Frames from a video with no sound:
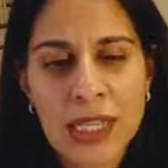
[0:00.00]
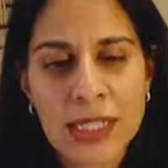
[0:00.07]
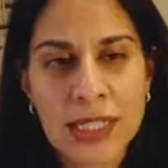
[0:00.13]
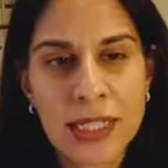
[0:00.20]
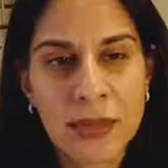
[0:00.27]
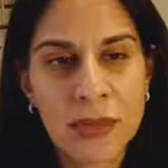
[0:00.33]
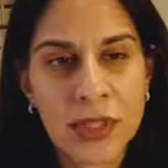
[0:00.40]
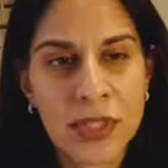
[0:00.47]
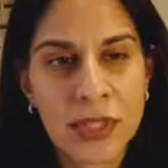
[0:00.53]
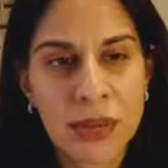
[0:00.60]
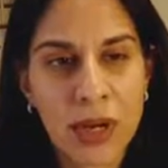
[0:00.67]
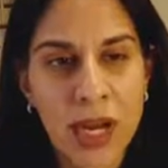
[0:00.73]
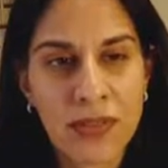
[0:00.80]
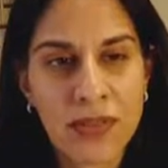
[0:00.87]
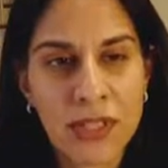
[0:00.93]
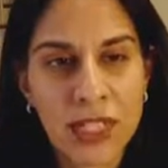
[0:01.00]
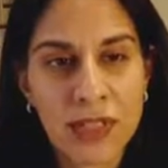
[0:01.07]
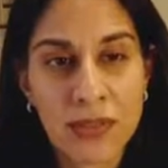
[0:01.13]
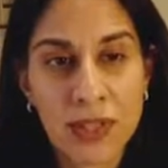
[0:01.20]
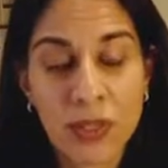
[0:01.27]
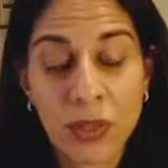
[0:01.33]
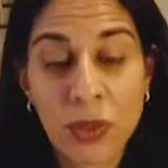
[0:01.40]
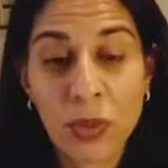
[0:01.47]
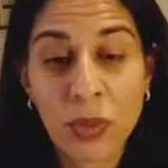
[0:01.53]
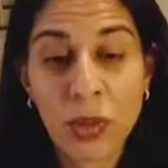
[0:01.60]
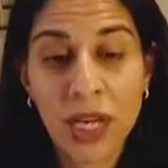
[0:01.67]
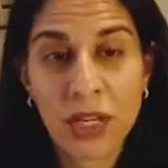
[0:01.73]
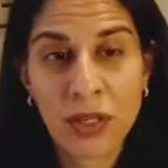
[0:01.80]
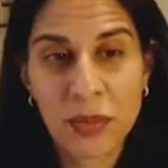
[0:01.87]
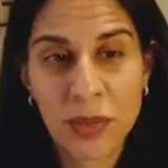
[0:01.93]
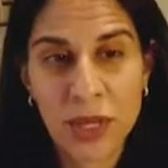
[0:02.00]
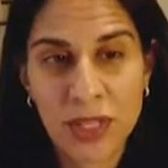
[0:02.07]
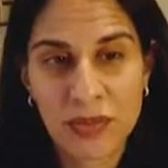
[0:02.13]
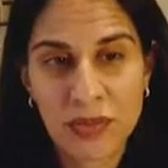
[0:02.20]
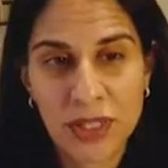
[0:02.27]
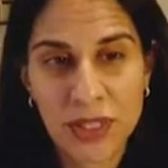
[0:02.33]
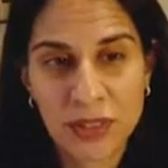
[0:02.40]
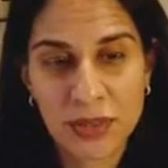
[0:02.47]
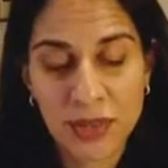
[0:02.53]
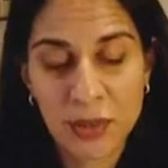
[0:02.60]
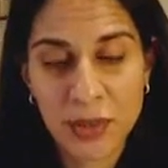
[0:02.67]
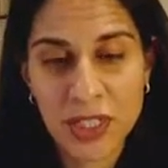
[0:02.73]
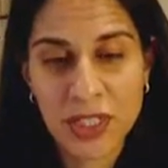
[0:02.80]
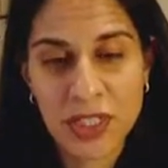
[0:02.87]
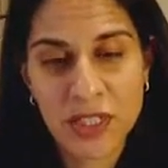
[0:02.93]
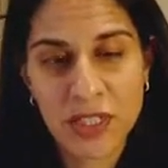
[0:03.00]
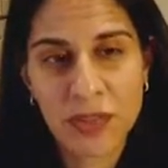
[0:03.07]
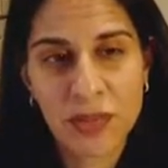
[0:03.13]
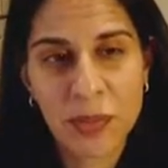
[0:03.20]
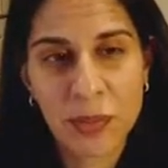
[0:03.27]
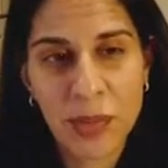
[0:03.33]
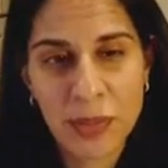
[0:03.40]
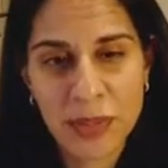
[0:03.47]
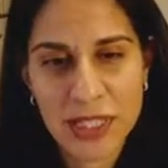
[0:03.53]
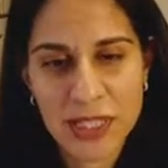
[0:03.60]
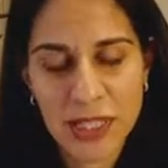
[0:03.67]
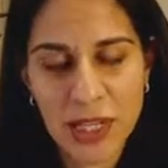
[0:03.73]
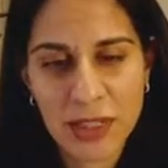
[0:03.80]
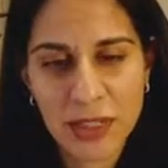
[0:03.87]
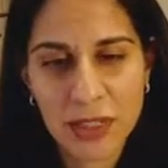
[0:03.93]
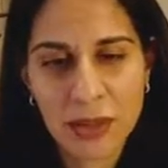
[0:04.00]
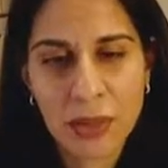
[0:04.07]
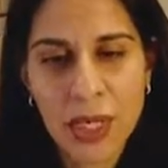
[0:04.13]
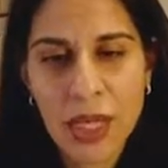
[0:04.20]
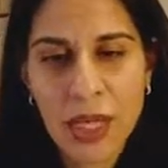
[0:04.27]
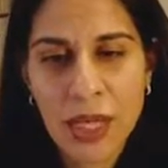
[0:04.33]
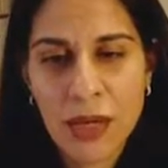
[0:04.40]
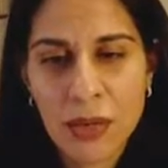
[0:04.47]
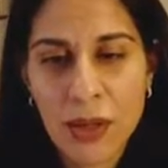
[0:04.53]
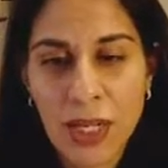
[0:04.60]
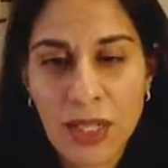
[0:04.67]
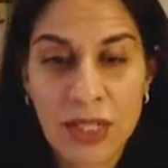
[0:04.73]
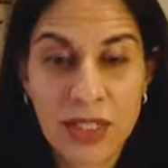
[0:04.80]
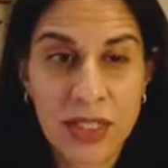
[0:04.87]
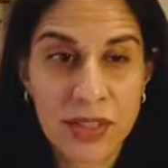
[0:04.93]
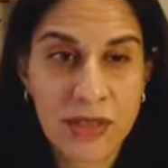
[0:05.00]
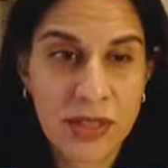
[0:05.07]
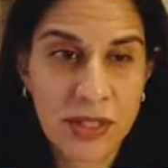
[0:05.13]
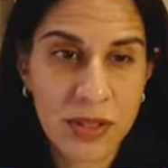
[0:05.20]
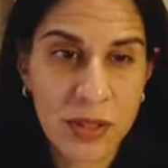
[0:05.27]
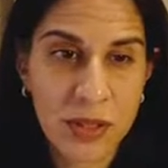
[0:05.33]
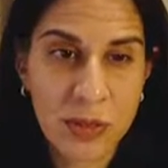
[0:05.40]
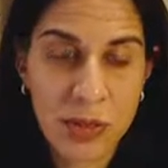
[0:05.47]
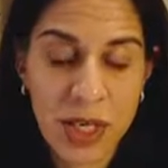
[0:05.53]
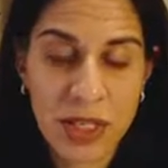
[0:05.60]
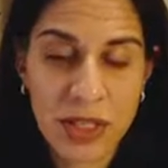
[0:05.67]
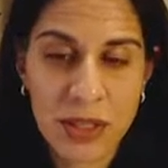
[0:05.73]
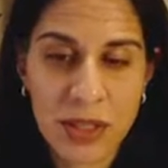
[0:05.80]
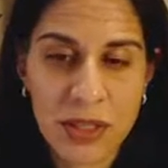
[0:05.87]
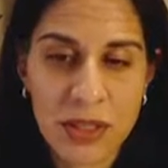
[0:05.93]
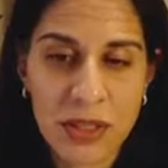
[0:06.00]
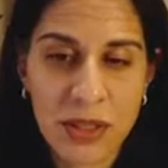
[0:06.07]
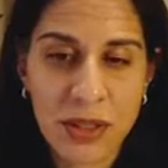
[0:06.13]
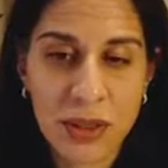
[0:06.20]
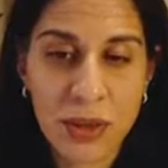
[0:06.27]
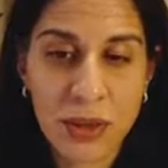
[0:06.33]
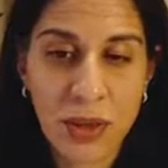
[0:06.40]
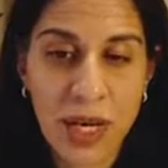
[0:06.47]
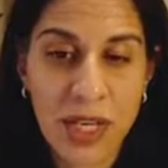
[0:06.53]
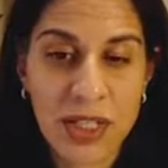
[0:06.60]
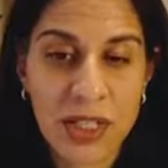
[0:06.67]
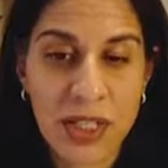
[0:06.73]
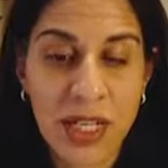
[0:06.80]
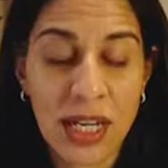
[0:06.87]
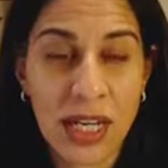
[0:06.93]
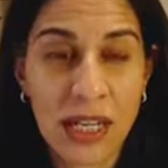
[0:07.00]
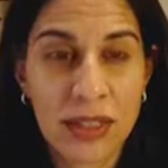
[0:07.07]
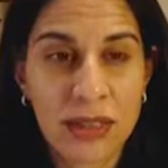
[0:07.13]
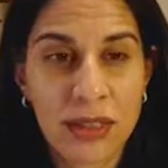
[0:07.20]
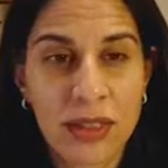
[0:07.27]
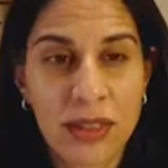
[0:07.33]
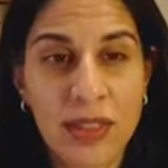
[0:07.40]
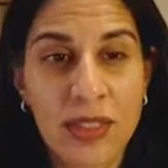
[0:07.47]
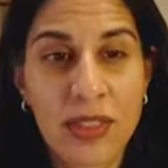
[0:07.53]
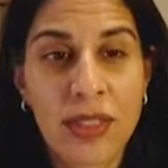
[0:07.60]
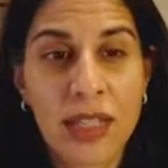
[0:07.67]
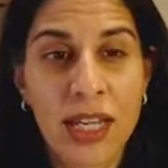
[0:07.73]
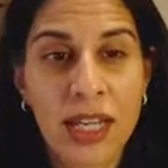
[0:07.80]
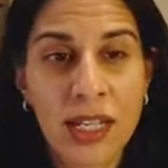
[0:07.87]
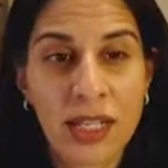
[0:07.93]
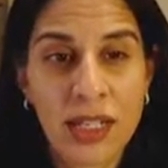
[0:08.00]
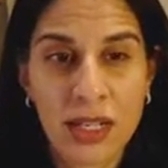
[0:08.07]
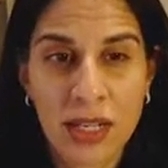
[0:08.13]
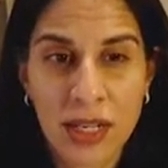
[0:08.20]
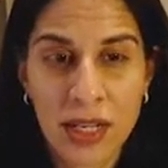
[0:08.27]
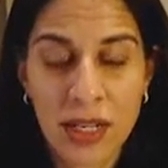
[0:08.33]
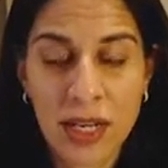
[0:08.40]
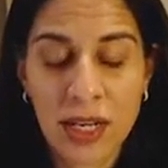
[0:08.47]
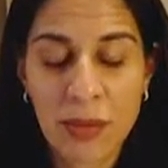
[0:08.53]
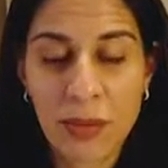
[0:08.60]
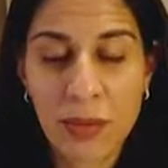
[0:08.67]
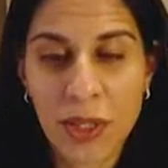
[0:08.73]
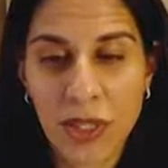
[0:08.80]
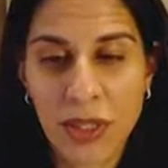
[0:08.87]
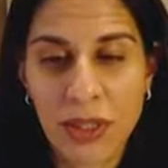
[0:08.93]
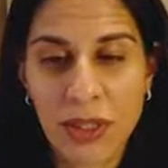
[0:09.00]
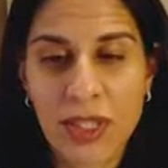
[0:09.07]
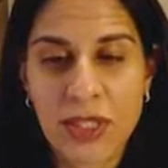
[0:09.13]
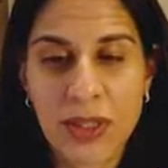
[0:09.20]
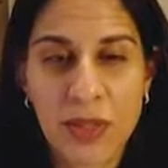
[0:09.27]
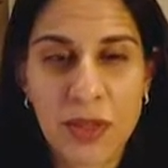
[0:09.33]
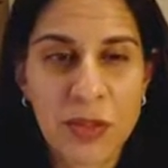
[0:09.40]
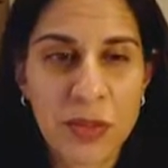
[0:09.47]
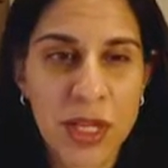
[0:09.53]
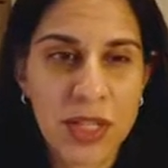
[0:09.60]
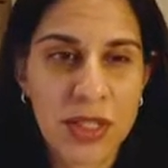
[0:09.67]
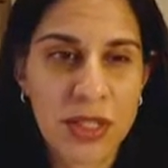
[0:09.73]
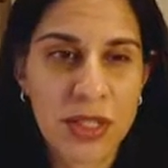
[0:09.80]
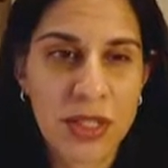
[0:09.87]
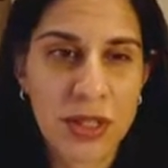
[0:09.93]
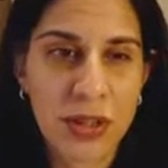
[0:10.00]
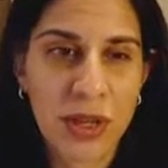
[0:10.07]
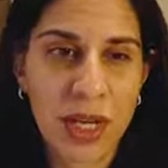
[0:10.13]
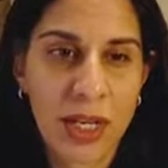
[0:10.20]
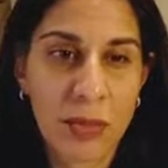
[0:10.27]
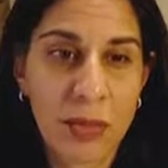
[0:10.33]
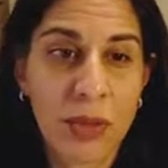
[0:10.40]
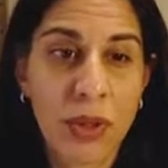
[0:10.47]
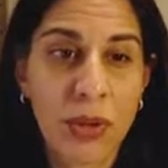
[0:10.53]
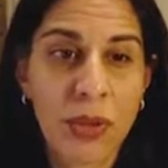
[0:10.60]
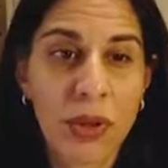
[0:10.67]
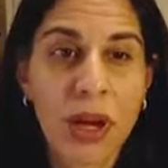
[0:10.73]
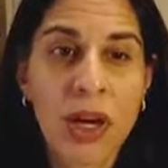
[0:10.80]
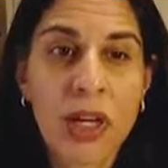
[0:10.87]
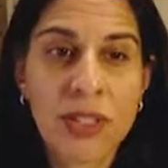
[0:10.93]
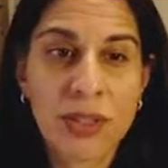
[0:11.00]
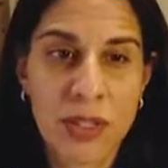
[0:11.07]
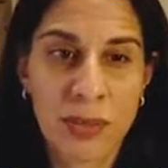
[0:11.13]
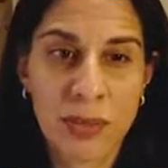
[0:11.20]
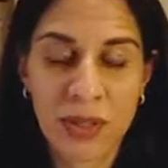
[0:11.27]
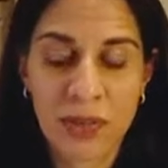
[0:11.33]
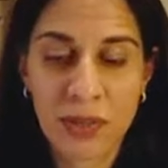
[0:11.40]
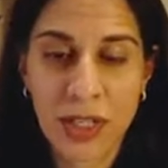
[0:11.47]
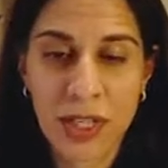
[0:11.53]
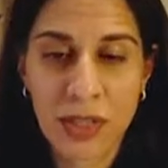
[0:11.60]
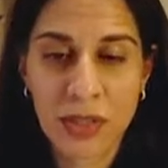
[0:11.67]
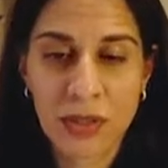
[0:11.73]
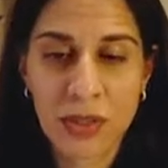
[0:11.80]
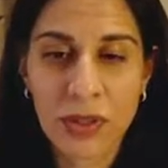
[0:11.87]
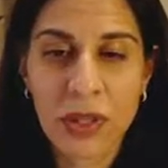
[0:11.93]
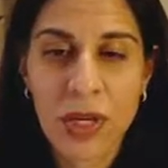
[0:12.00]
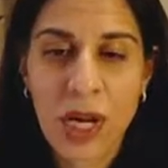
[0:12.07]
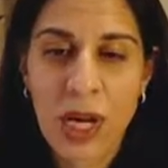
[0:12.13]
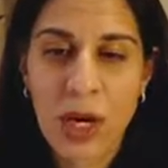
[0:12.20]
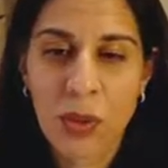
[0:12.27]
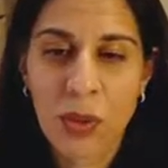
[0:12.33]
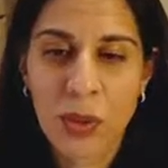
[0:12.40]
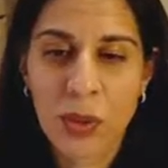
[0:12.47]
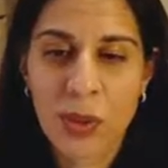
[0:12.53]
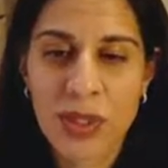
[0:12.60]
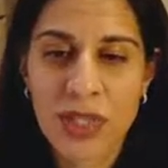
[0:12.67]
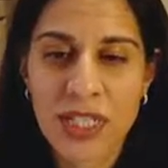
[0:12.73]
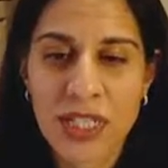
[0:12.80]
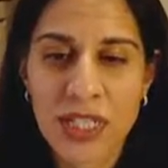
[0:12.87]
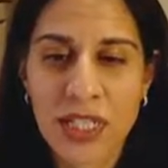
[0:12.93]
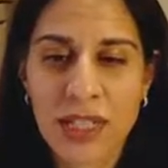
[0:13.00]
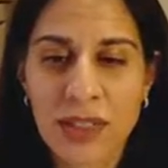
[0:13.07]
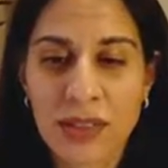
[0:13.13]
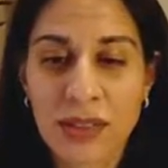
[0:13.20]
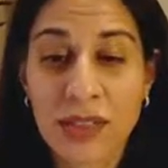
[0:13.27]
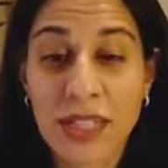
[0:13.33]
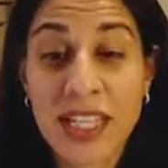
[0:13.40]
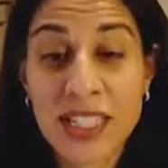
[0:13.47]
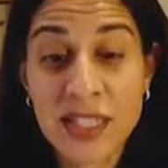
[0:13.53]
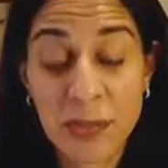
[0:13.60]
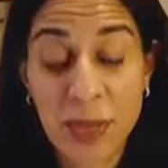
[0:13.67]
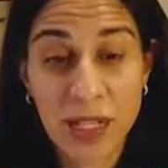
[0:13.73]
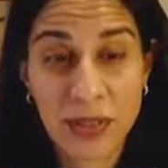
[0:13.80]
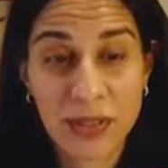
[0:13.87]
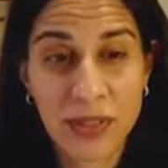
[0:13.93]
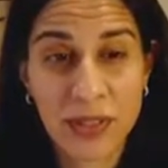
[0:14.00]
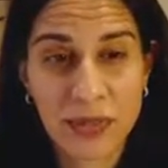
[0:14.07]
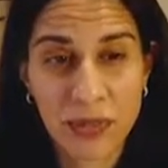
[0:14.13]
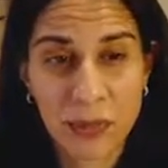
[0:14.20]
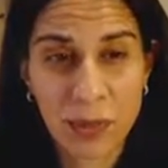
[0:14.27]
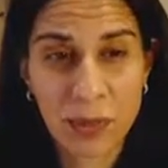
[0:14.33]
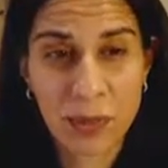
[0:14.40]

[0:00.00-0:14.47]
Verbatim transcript: seemed to derive an even greater benefit from the addition of abemaciclib relative to those patients who actually had a delayed um, recurrence. So those patients who had a prolonged treatment-free interval where we're seeing less benefit from